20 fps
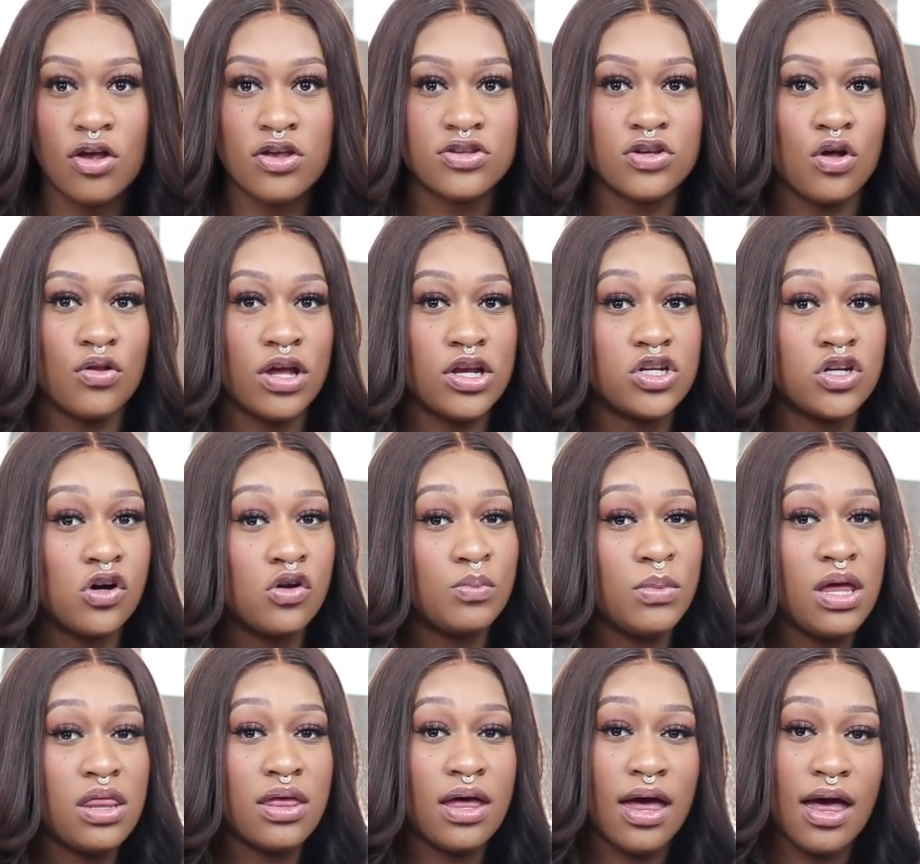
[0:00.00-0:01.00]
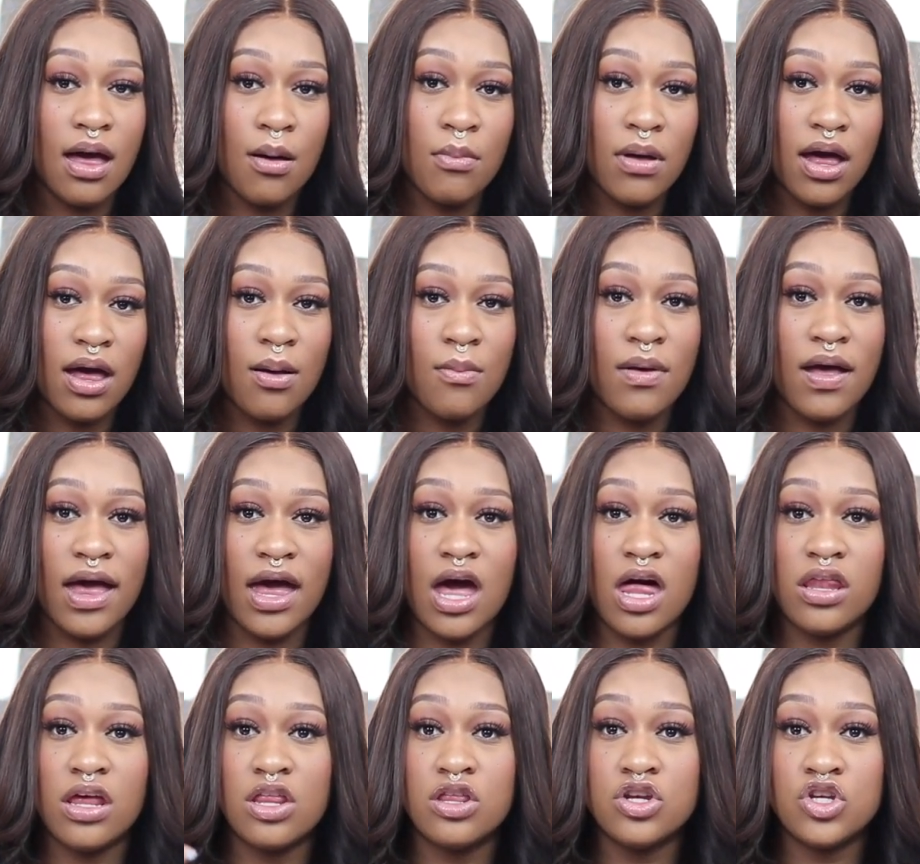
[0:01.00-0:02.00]
So they showed me the MM
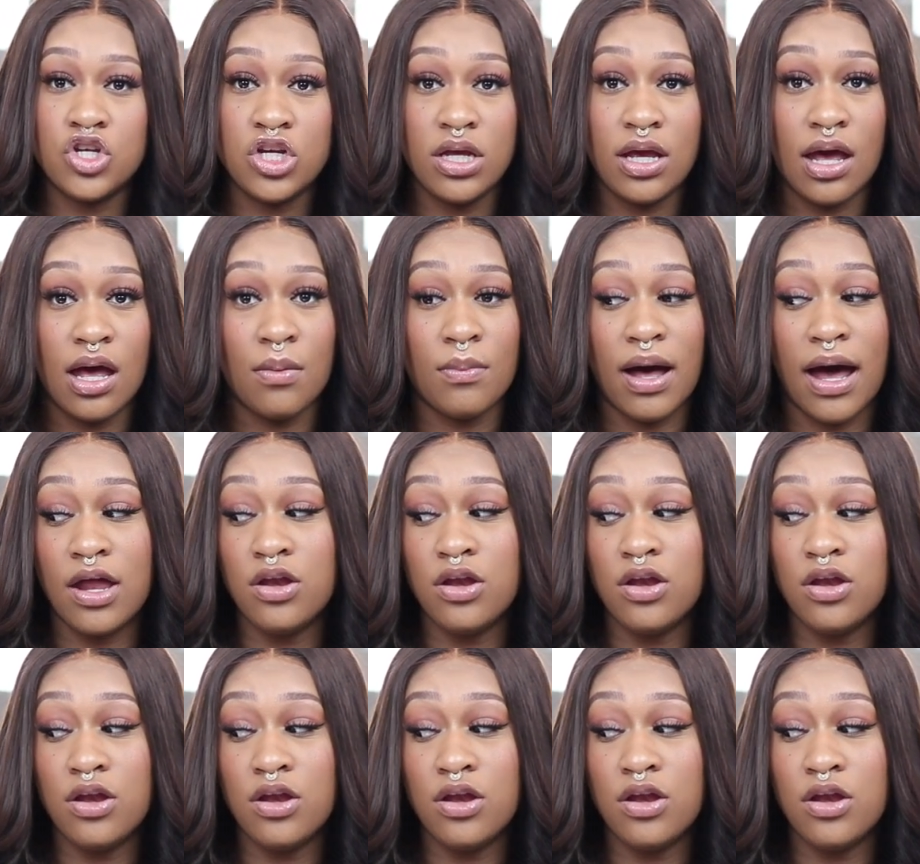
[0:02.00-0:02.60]
and the GM.